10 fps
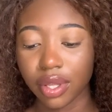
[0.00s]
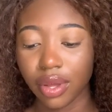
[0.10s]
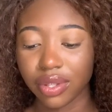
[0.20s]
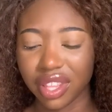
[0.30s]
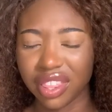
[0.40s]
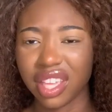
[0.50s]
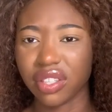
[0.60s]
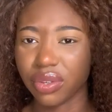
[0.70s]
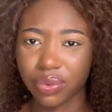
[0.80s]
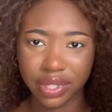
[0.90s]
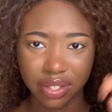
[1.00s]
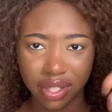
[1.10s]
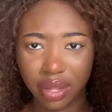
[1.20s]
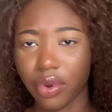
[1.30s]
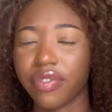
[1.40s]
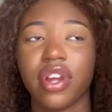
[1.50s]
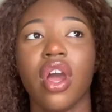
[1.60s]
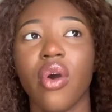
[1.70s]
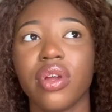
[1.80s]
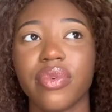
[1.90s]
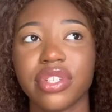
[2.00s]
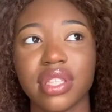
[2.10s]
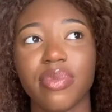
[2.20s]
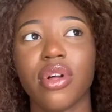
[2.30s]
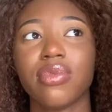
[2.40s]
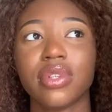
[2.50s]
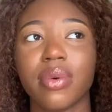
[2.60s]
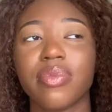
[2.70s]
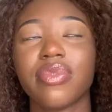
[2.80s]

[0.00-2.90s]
the thing, you know, when you like whatever, one of the words that popped up